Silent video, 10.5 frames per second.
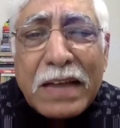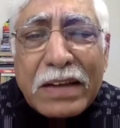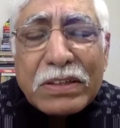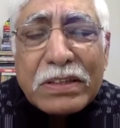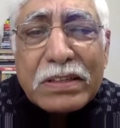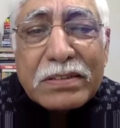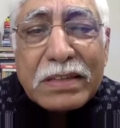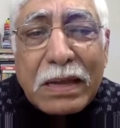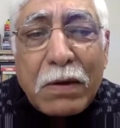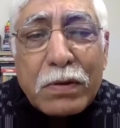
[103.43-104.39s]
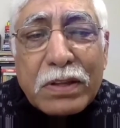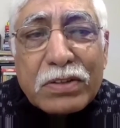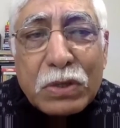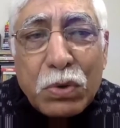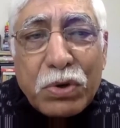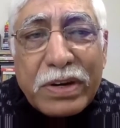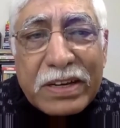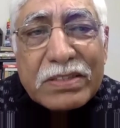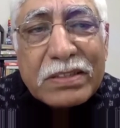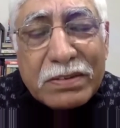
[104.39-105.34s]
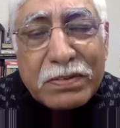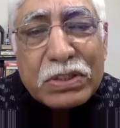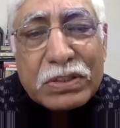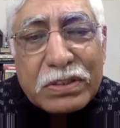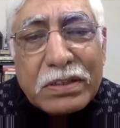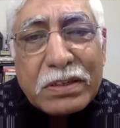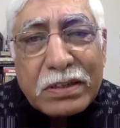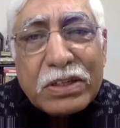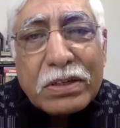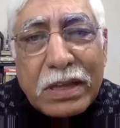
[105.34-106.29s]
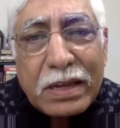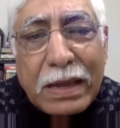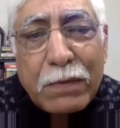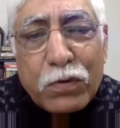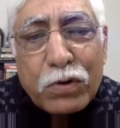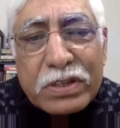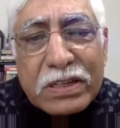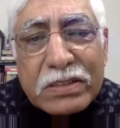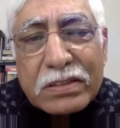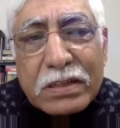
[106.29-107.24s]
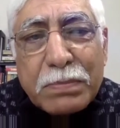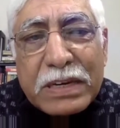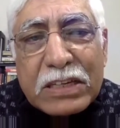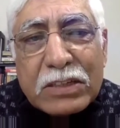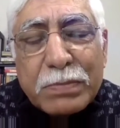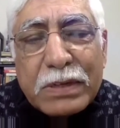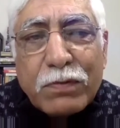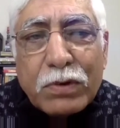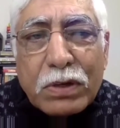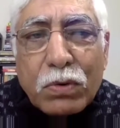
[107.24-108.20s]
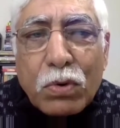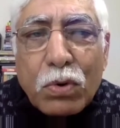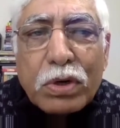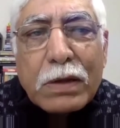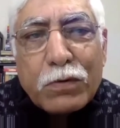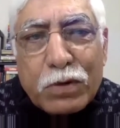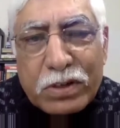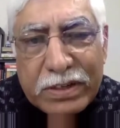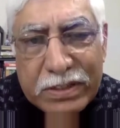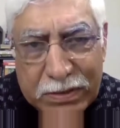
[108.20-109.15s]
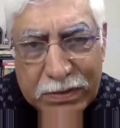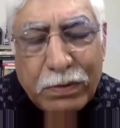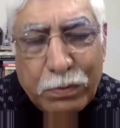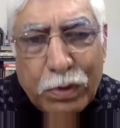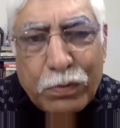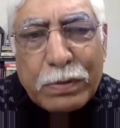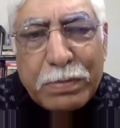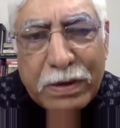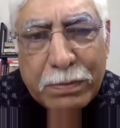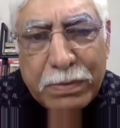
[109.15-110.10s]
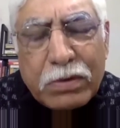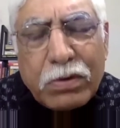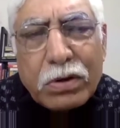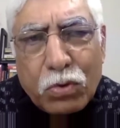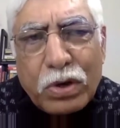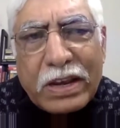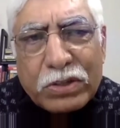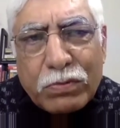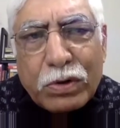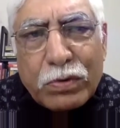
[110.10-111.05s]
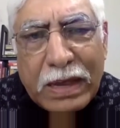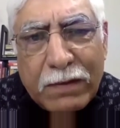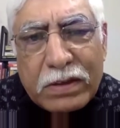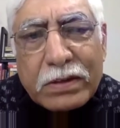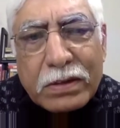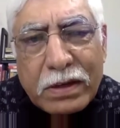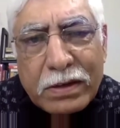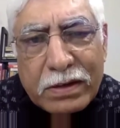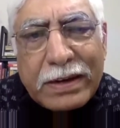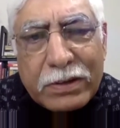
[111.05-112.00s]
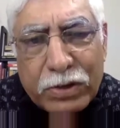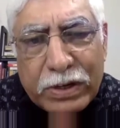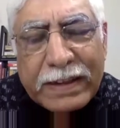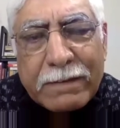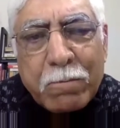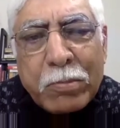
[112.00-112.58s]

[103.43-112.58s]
Actually, this new dress, which is a camouflage dress, is a replacement for the old camouflage dress. What we have it right today.